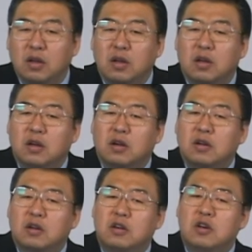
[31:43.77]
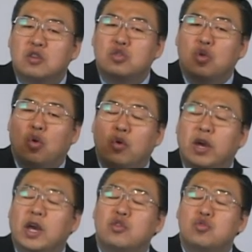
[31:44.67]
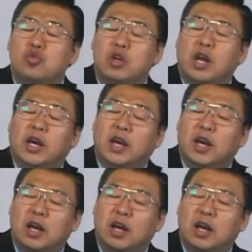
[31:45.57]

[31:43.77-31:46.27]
Verses 7 through 11.